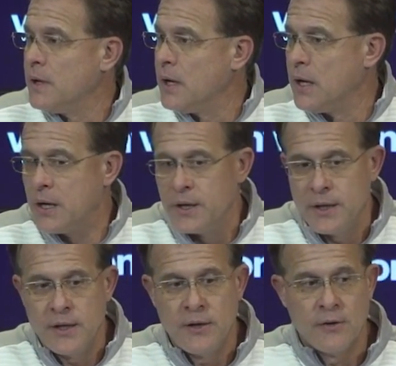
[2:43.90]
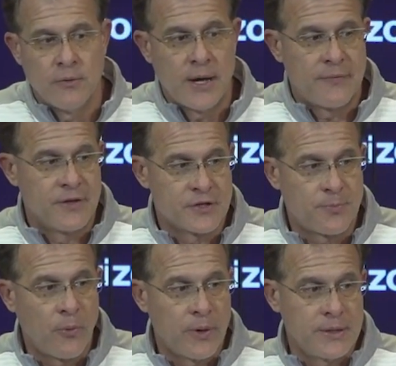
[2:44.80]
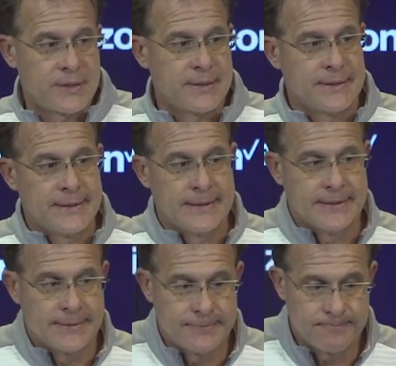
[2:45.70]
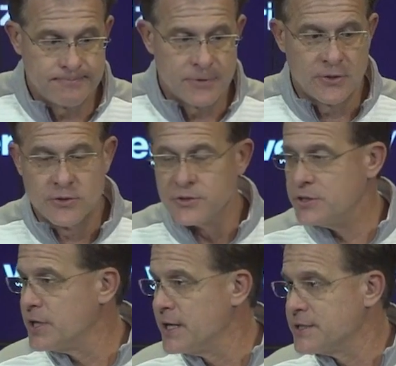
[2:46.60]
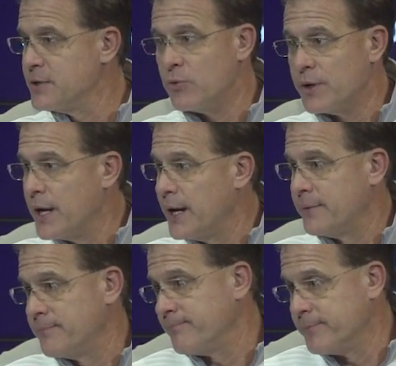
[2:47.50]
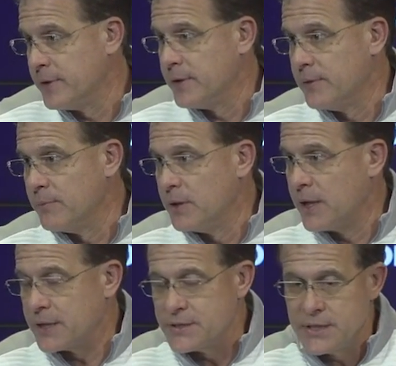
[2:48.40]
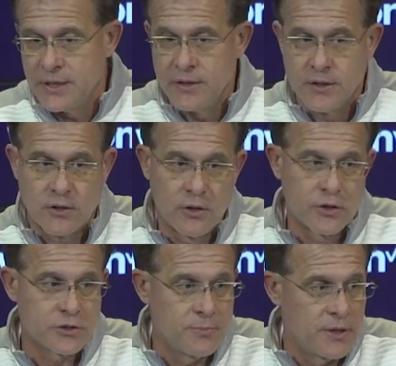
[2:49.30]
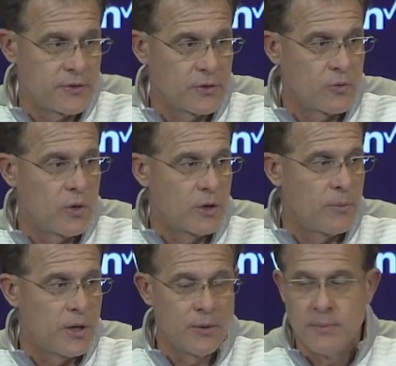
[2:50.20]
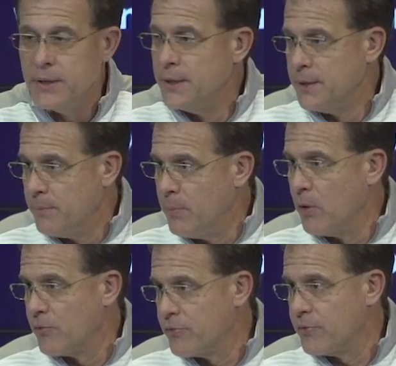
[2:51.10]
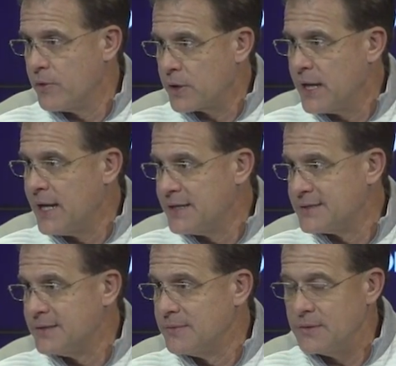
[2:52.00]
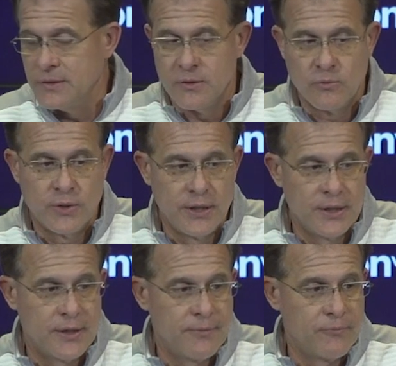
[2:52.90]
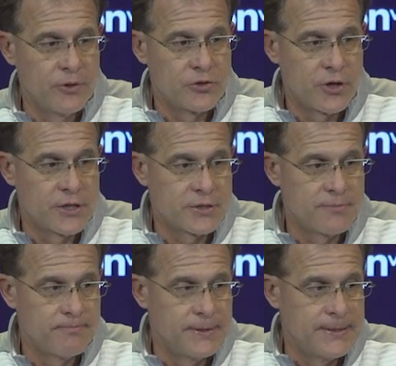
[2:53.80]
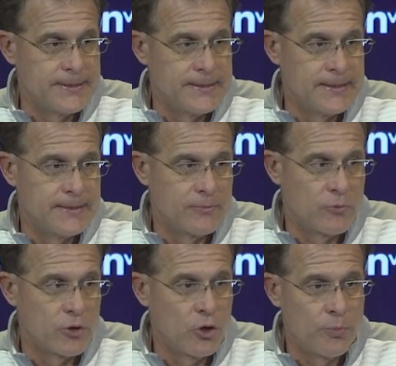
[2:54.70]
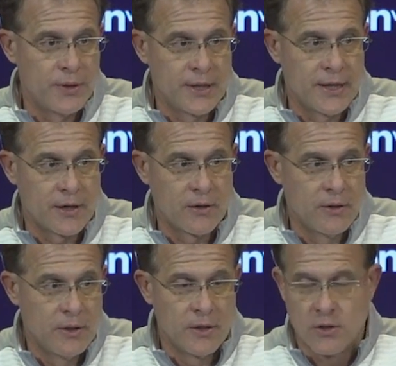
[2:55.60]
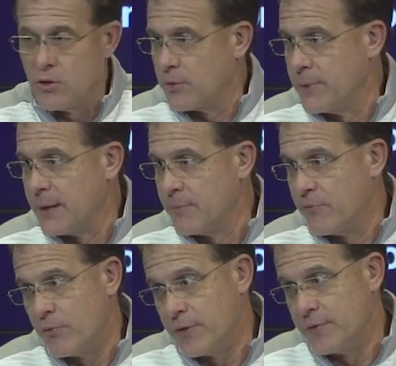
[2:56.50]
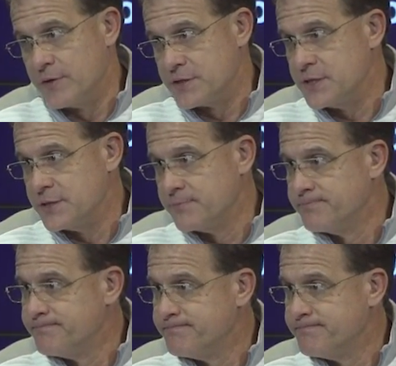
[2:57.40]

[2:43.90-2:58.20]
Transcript: At this point, there's a chance he will not. But like I said, Clark Smith and Quattlebaum, both are guys that, we trust. And we're hoping to get Clark back before the end of the season.